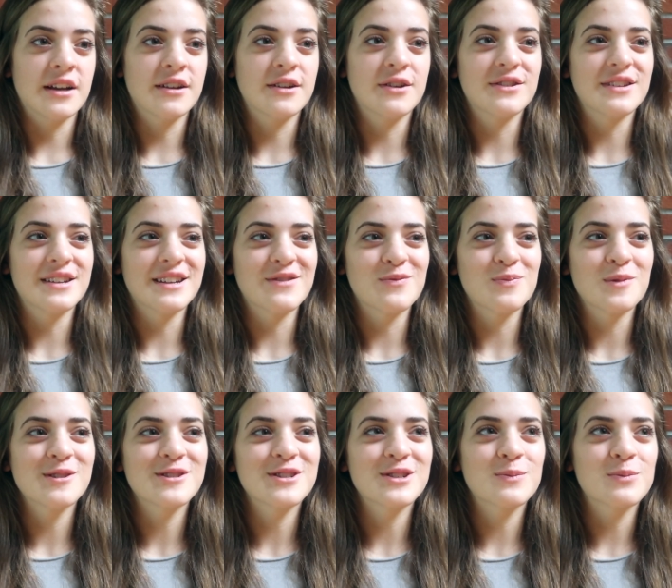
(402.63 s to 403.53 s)
I know that I've
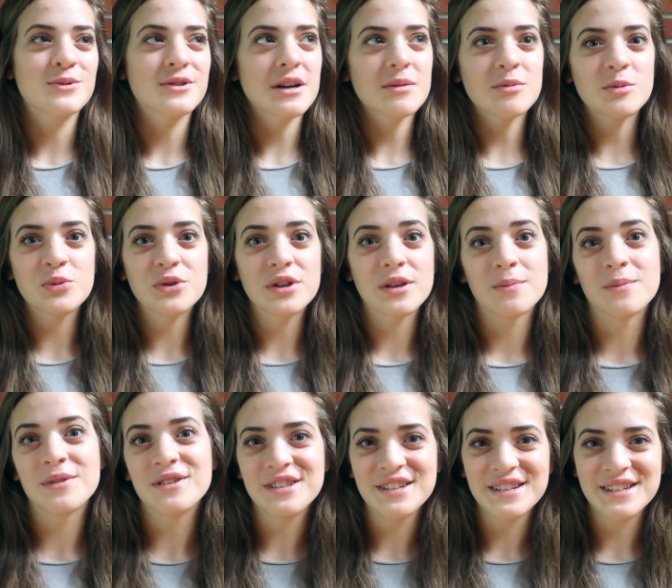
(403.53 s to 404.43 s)
mentioned probably a
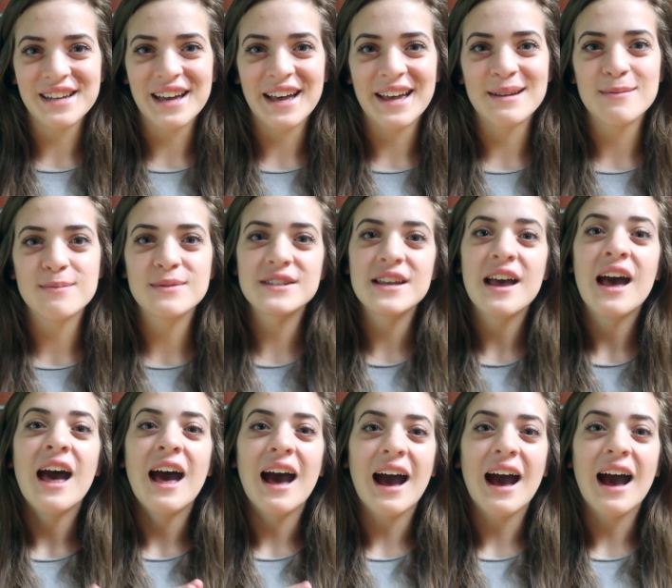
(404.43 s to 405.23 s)
million times,